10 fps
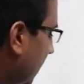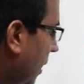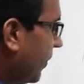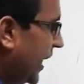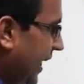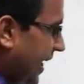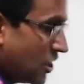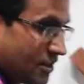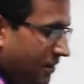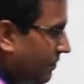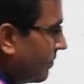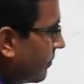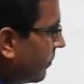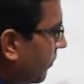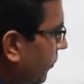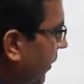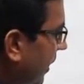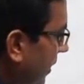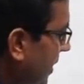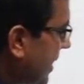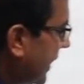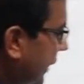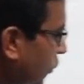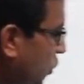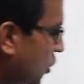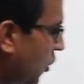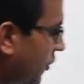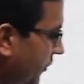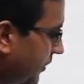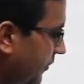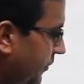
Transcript: communication, there is the use of